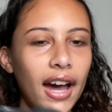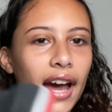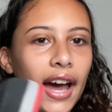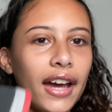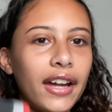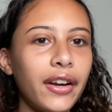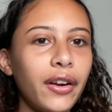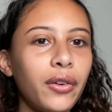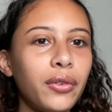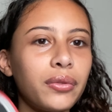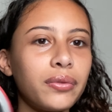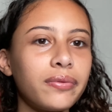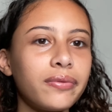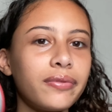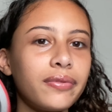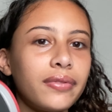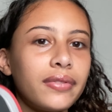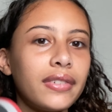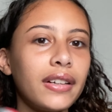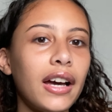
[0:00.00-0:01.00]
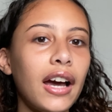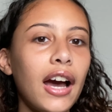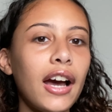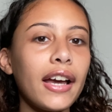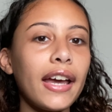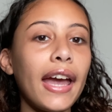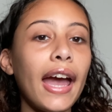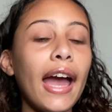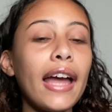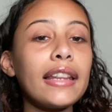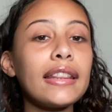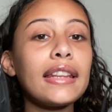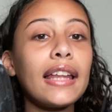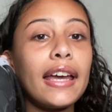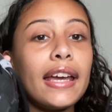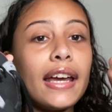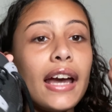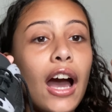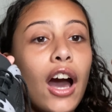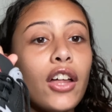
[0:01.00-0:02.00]
I don't, okay, I
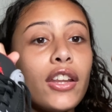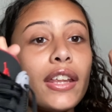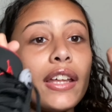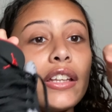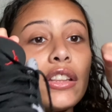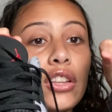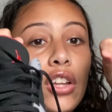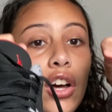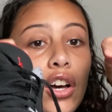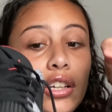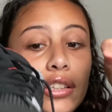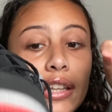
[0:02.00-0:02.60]
like how they look,